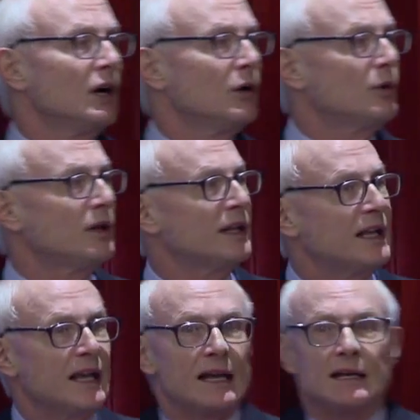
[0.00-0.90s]
really
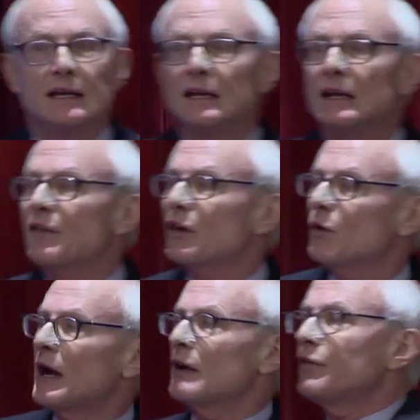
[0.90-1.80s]
get in at the
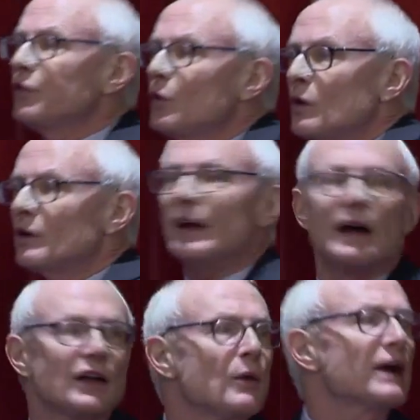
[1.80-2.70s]
ground floor of
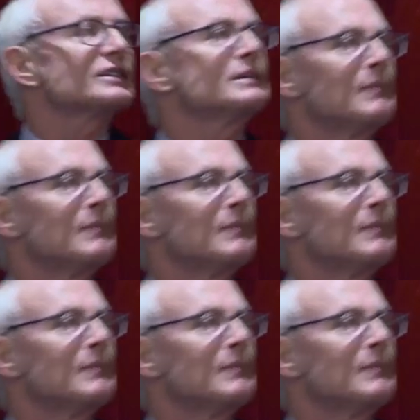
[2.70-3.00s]
how you actually